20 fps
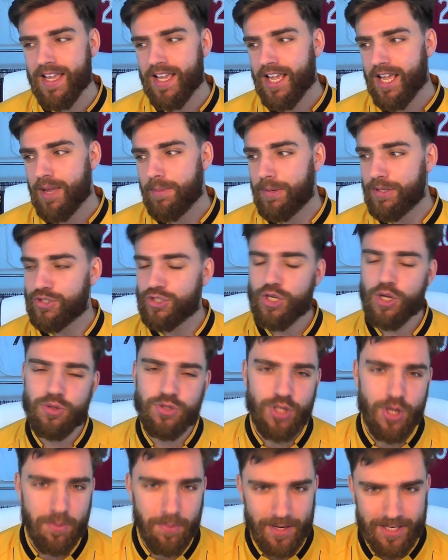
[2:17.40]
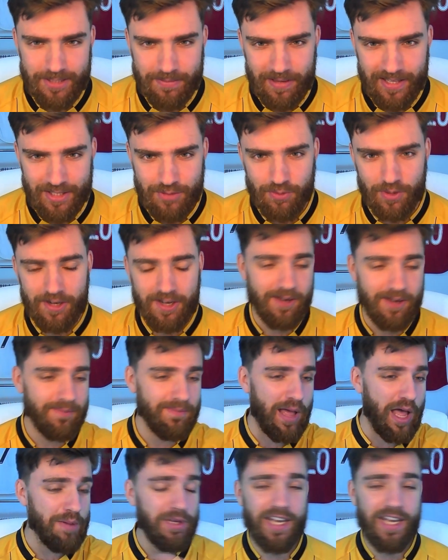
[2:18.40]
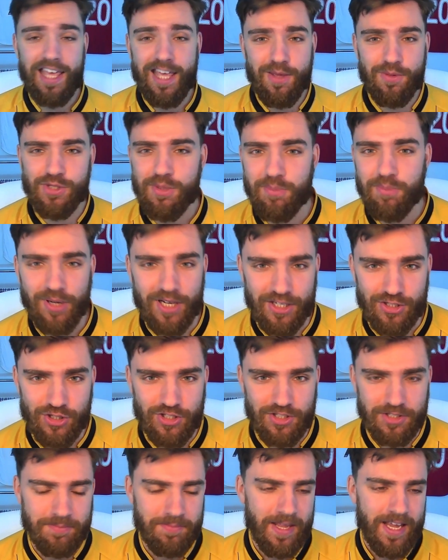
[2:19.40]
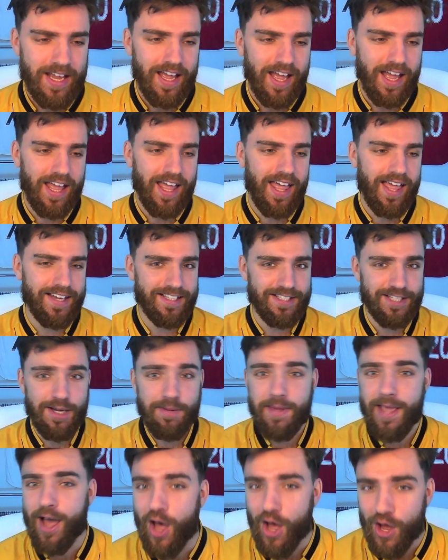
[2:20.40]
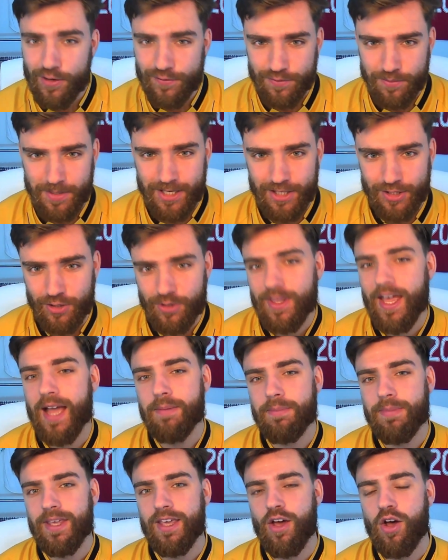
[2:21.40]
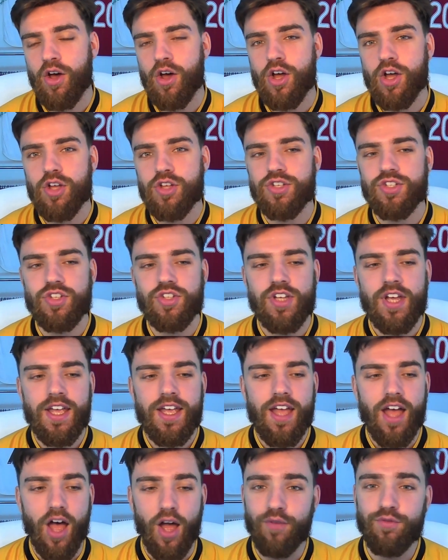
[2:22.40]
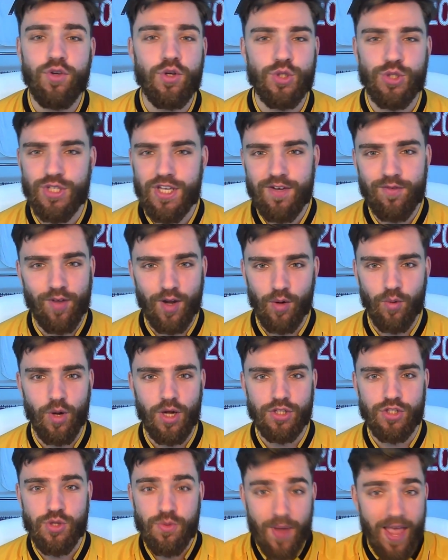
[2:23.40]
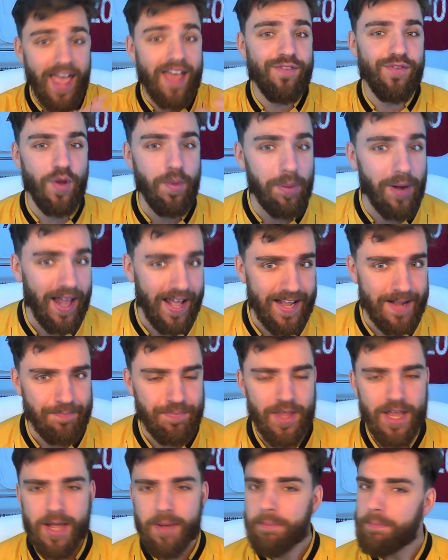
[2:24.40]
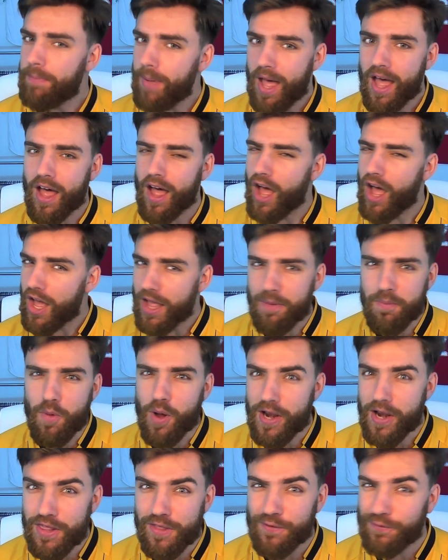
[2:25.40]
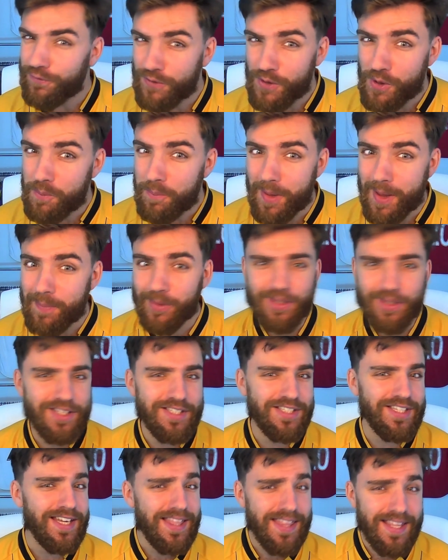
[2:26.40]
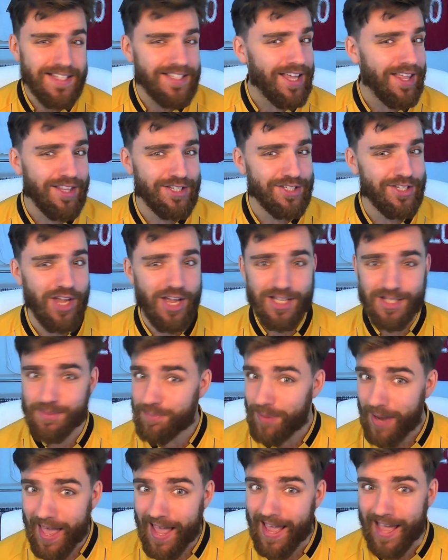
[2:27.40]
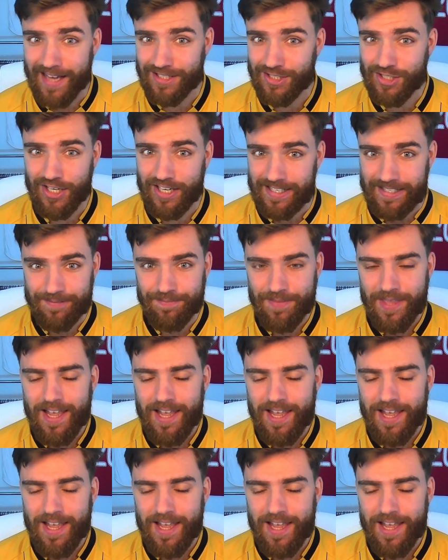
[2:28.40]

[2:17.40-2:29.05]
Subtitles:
But so pleased about this one. I'm going to hit you with some predictions, and it's going to be hard for me to do that because I've not seen Vanuatu ever play. But I'm one of the few people that's seen these other sides play, actually.